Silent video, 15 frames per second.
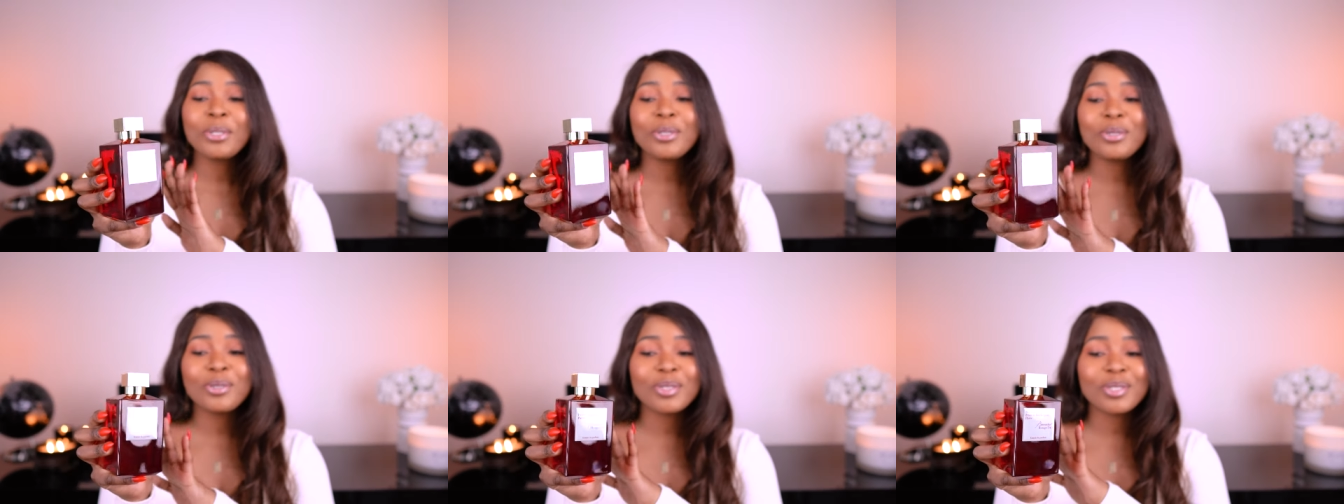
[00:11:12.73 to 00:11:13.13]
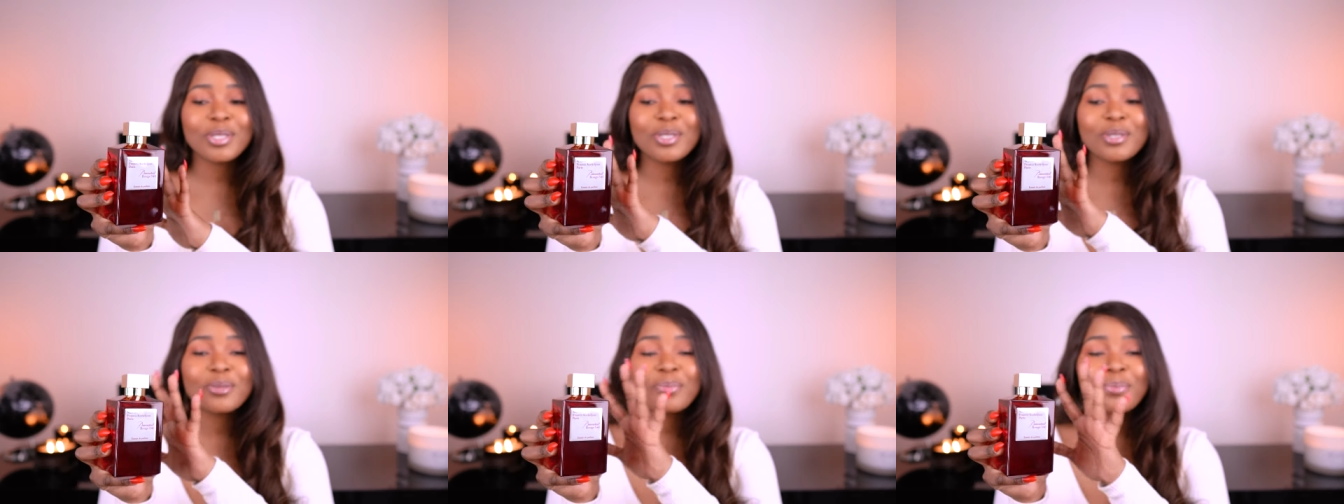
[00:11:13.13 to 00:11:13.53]
You
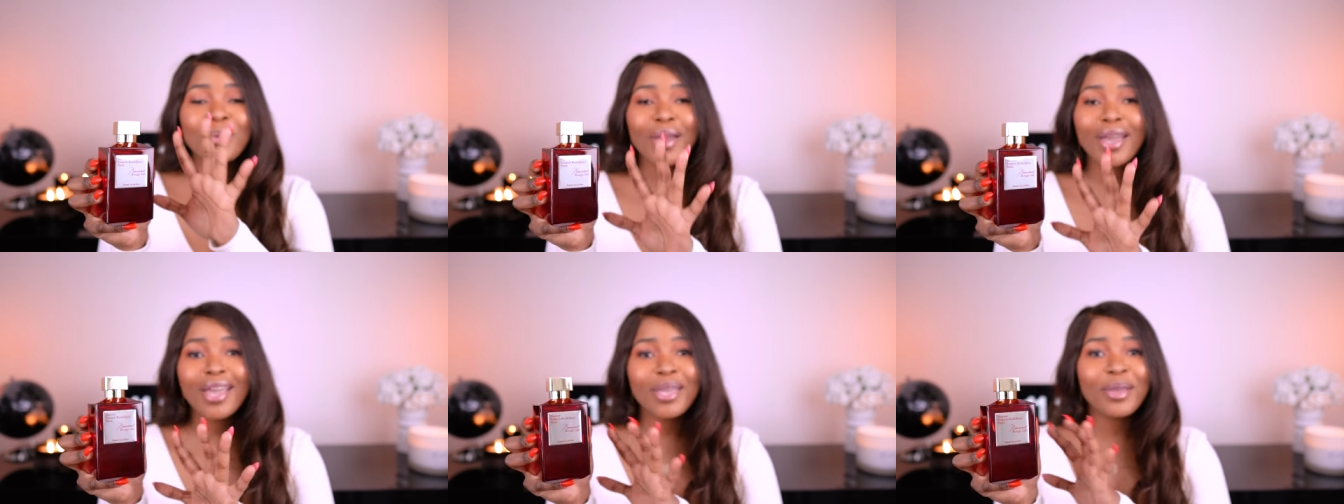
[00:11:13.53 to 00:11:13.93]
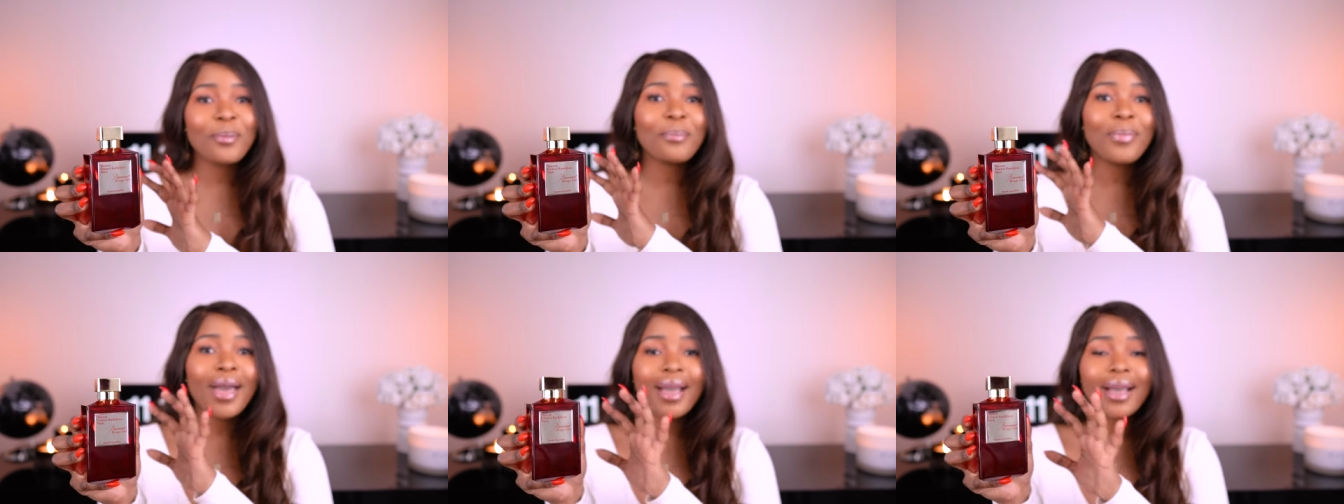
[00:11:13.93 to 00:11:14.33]
just spray your
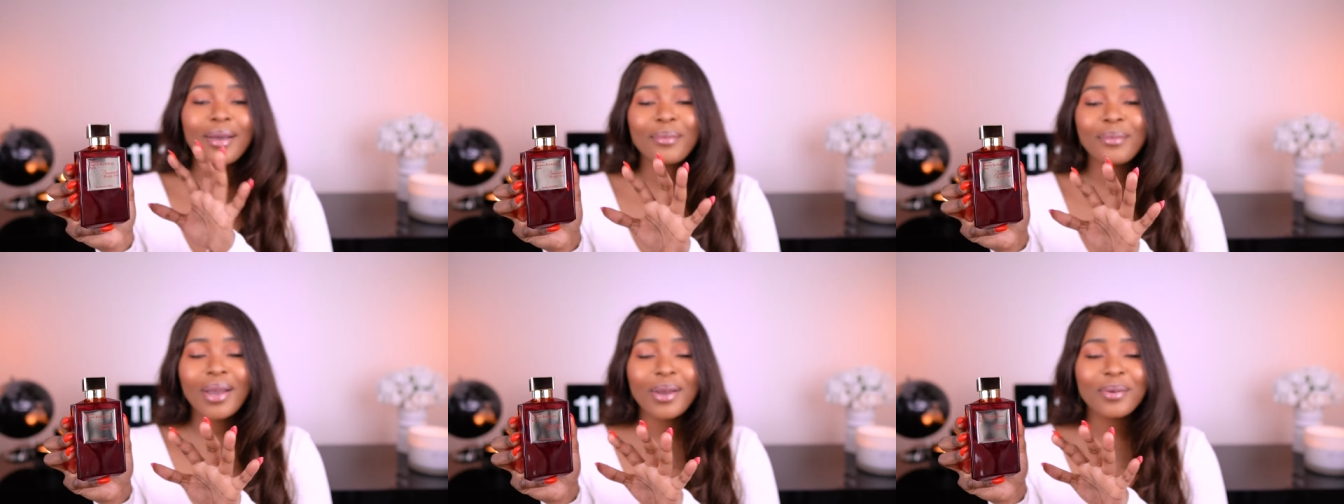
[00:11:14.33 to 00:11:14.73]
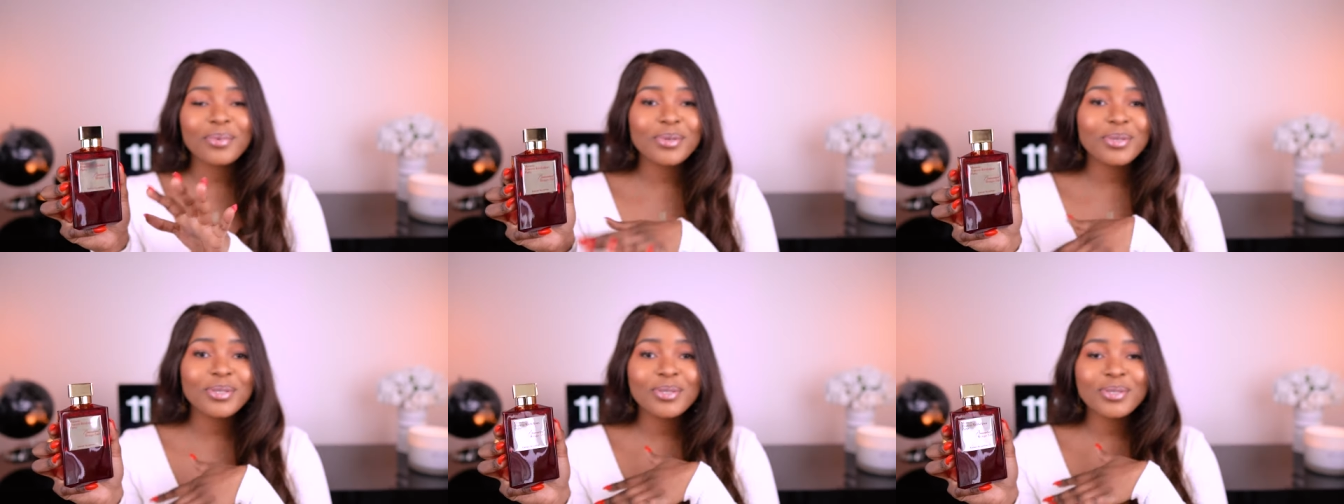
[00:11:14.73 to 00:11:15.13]
Baccarat
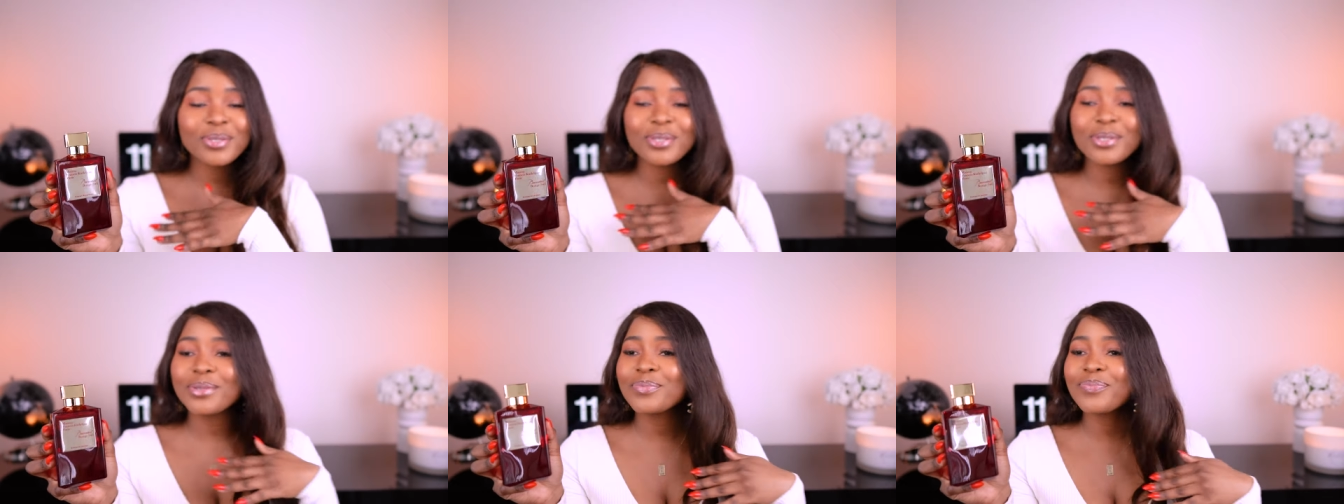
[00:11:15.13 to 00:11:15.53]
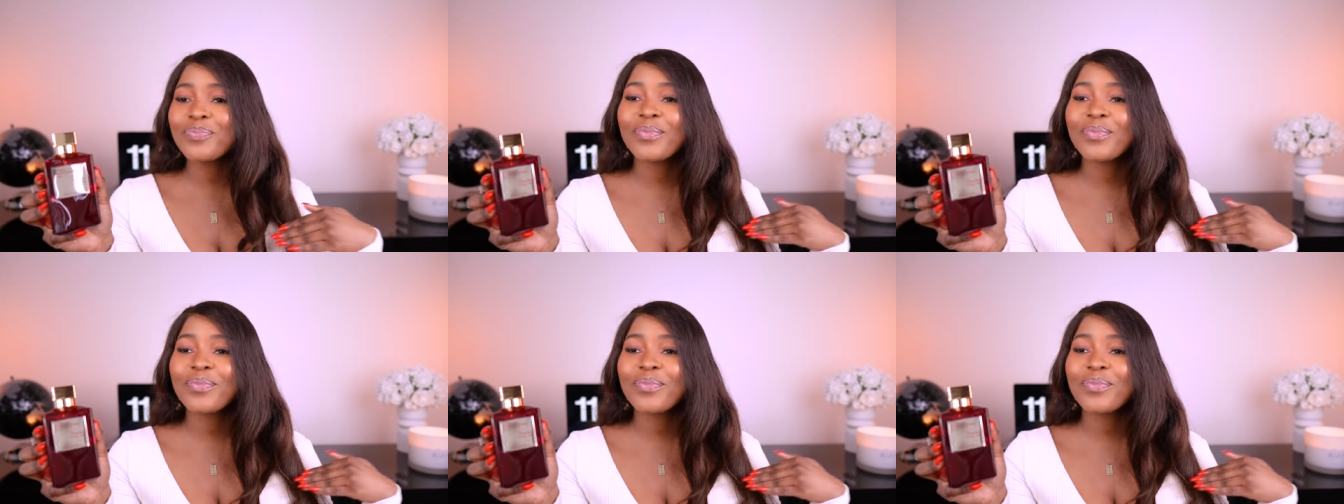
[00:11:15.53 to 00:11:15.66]
Rouge